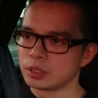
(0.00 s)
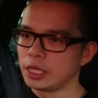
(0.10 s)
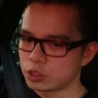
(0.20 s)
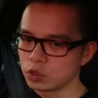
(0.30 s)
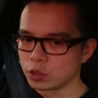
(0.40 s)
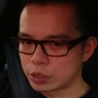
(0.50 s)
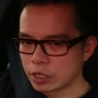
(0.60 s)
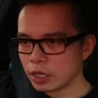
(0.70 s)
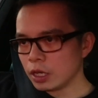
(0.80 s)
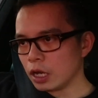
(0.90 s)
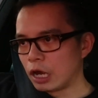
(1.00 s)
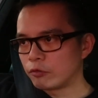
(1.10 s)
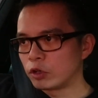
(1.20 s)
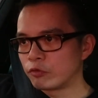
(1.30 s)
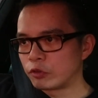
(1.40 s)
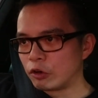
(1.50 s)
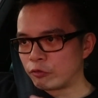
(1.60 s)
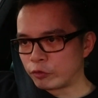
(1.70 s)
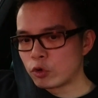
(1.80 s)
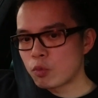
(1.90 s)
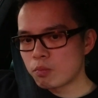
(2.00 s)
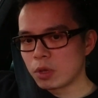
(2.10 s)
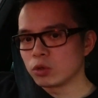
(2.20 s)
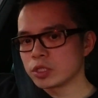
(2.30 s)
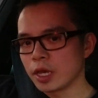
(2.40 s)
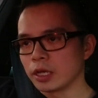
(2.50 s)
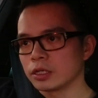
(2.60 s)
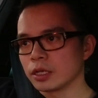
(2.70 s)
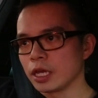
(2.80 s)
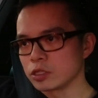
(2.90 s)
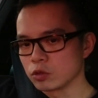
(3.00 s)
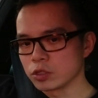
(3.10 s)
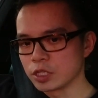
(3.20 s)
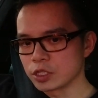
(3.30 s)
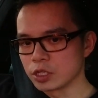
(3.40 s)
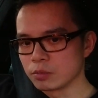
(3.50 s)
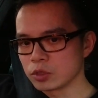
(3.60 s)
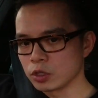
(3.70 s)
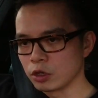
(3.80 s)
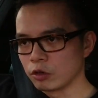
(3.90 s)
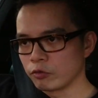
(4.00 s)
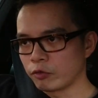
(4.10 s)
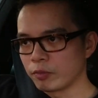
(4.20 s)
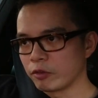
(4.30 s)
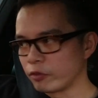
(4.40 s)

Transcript: The exhaust, I've gone for a full Miltech exhaust system, so from the